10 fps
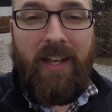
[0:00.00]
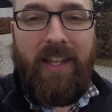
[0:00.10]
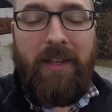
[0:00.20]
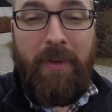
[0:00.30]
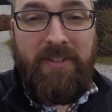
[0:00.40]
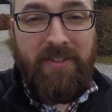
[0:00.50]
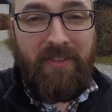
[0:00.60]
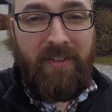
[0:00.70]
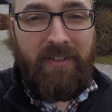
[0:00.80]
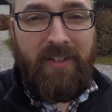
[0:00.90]
Like I mentioned,
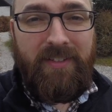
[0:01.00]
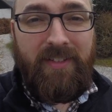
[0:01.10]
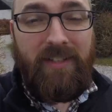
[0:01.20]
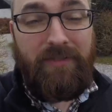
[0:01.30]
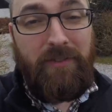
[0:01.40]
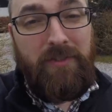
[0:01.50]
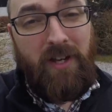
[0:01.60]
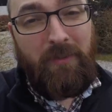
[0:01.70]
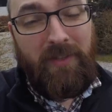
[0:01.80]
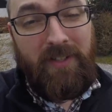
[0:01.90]
there are still a few
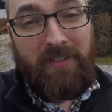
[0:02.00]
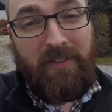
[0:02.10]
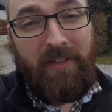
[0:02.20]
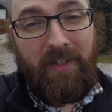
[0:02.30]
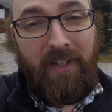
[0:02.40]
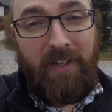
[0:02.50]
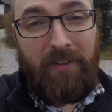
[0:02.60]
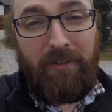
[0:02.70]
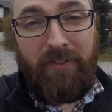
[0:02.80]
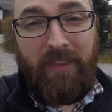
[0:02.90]
jobs I need to take care
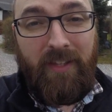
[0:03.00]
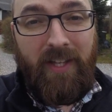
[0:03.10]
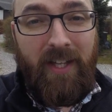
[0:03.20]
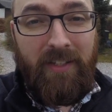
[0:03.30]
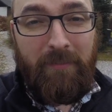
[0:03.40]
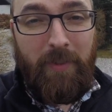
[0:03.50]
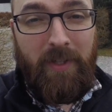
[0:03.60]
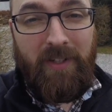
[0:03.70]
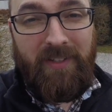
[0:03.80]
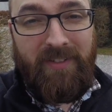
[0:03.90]
of in the garden,
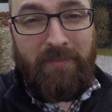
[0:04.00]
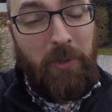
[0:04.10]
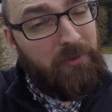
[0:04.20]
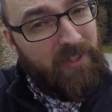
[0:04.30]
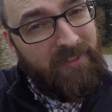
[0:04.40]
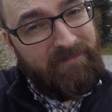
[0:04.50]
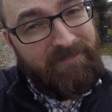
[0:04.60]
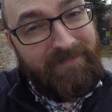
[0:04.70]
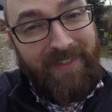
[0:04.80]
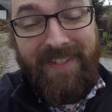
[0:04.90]
but mostly,
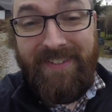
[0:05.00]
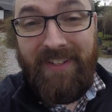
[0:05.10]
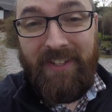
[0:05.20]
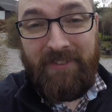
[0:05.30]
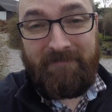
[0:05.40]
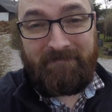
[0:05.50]
it's done.